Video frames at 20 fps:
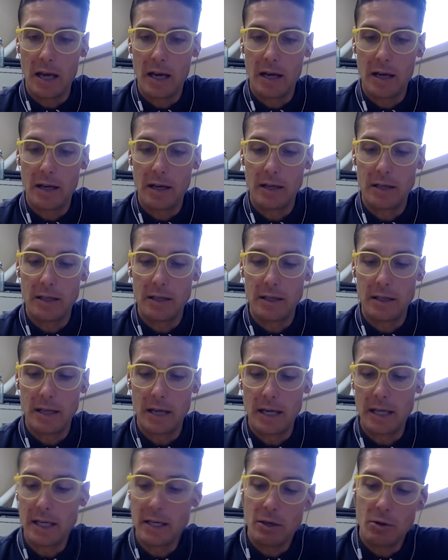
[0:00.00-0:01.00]

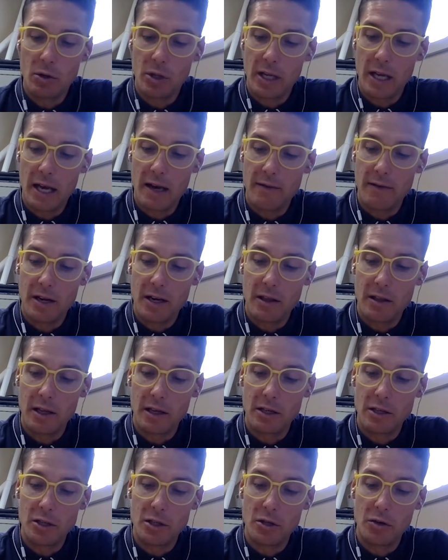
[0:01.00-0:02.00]
And I didn't really have
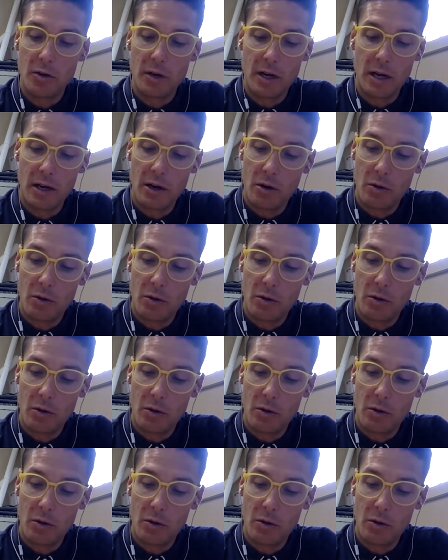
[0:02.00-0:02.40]
anything to do.